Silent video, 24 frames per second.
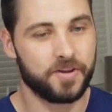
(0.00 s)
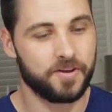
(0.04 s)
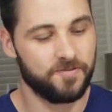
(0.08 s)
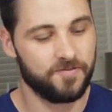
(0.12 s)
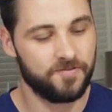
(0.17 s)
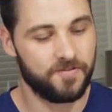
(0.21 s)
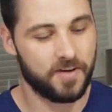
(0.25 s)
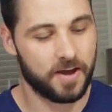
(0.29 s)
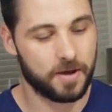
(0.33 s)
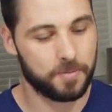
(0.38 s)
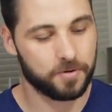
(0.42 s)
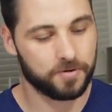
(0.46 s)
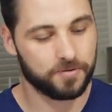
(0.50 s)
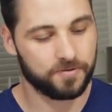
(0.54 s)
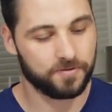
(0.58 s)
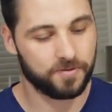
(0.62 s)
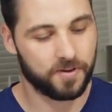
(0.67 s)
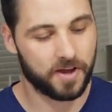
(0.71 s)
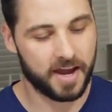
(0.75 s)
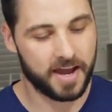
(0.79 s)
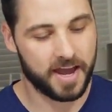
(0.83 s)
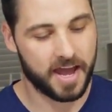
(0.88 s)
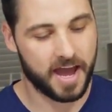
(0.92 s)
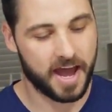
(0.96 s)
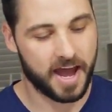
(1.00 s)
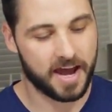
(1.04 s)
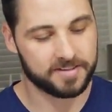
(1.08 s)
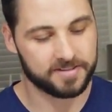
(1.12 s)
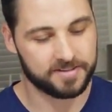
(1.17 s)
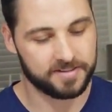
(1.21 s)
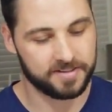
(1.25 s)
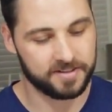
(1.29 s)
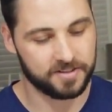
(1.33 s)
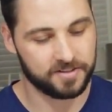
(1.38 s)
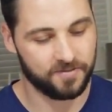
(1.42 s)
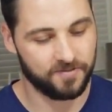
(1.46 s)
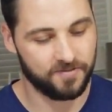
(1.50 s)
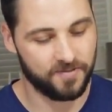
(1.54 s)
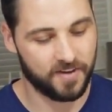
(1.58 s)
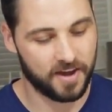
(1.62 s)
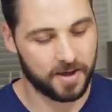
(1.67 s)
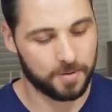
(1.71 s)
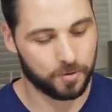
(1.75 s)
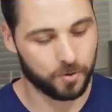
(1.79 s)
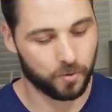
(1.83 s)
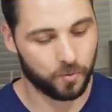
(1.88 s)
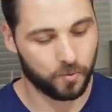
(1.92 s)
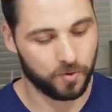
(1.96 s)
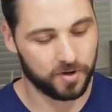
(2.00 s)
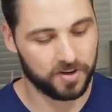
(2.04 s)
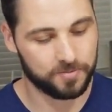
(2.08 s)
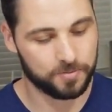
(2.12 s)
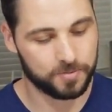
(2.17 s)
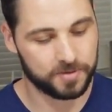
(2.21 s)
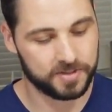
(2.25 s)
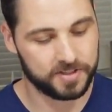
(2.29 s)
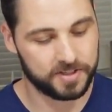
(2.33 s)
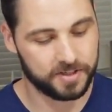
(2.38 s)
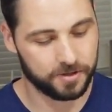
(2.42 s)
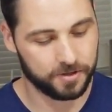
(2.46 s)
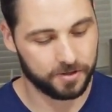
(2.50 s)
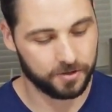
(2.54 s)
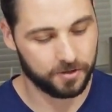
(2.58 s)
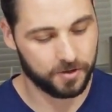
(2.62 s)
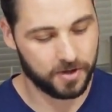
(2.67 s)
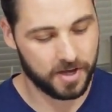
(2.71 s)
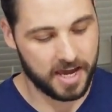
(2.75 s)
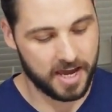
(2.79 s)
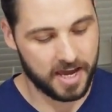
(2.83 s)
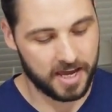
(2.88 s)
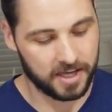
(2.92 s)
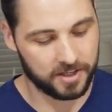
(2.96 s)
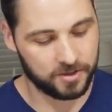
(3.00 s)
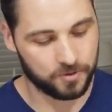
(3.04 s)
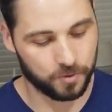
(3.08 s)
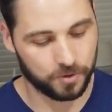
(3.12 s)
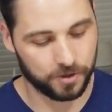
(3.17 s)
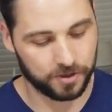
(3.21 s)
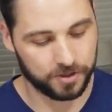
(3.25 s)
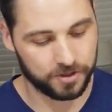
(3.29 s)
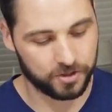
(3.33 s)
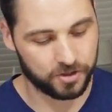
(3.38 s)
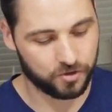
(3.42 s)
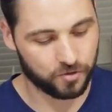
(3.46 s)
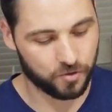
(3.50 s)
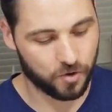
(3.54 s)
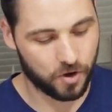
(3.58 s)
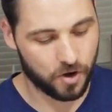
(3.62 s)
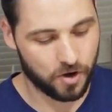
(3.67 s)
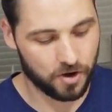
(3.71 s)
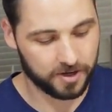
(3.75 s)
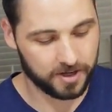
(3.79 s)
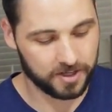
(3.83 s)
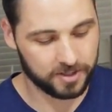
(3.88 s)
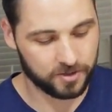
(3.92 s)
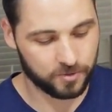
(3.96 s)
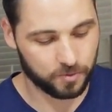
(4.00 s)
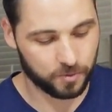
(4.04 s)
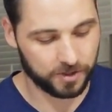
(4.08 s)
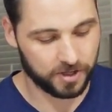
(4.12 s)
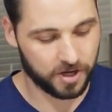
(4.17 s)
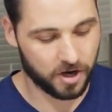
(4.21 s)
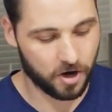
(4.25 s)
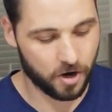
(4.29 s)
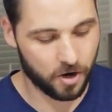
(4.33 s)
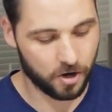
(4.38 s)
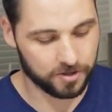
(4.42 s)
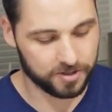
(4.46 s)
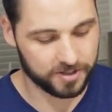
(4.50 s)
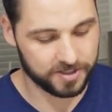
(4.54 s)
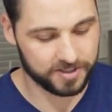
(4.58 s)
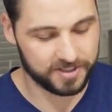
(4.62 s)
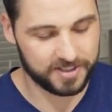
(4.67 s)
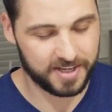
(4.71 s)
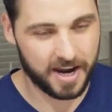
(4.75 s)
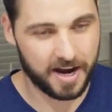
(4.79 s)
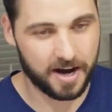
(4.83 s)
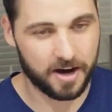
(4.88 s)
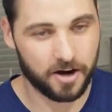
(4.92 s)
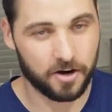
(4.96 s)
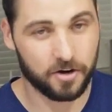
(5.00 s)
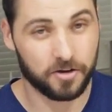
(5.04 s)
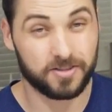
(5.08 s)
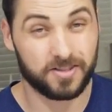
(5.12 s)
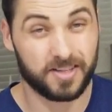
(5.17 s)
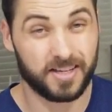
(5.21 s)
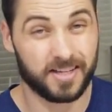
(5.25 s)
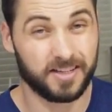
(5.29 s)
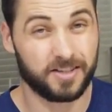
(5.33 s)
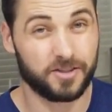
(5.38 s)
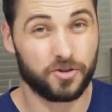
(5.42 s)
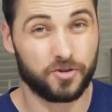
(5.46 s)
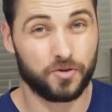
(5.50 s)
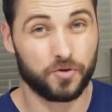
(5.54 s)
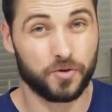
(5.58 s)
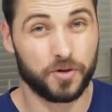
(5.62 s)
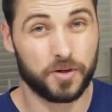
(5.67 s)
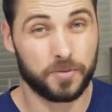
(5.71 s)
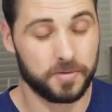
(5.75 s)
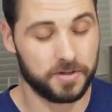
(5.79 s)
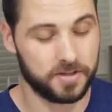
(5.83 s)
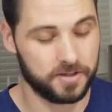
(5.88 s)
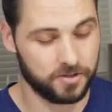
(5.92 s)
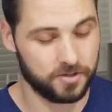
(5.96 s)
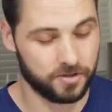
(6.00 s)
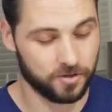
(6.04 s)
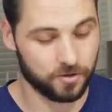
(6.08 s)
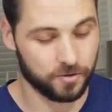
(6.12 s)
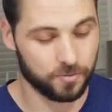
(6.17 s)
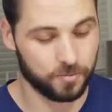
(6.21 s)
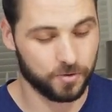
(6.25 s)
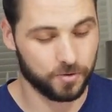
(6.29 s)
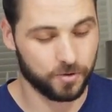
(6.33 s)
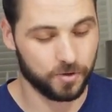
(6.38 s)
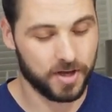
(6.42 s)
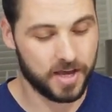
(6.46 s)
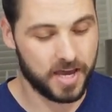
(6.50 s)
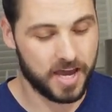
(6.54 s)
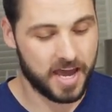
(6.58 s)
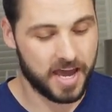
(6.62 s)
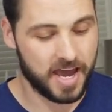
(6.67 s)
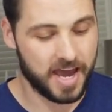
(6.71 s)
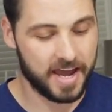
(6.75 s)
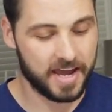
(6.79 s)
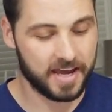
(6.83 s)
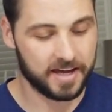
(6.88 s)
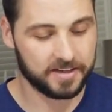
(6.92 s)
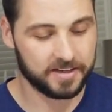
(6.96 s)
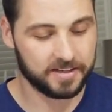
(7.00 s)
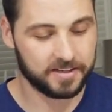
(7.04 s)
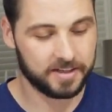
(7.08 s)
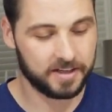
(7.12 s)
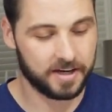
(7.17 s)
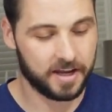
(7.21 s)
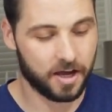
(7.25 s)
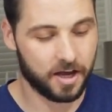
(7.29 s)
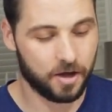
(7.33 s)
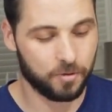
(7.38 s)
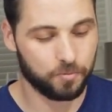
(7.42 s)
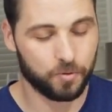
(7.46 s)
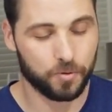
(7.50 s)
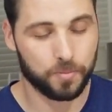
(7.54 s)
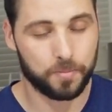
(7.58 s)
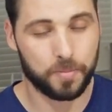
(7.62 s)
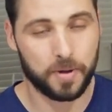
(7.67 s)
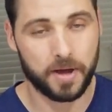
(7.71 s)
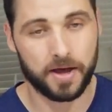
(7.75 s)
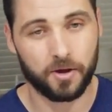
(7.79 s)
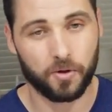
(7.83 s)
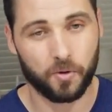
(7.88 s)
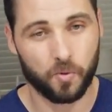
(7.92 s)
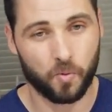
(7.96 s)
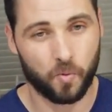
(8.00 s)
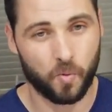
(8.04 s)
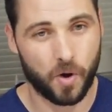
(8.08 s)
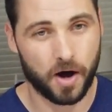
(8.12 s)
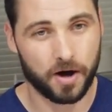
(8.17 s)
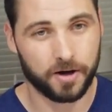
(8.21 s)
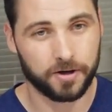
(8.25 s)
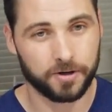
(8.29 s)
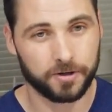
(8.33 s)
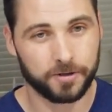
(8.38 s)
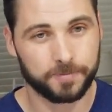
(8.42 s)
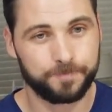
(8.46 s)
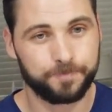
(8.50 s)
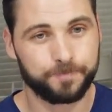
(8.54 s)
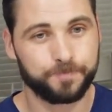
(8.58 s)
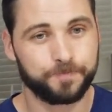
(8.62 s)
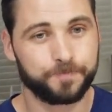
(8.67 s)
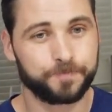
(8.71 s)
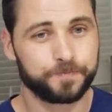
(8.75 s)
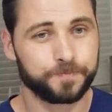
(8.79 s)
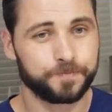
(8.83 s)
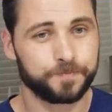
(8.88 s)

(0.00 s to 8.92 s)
Vaporfly has this Vaporweave material. It's really strong, it's really hard to tear, it's extremely durable, and can help repel water.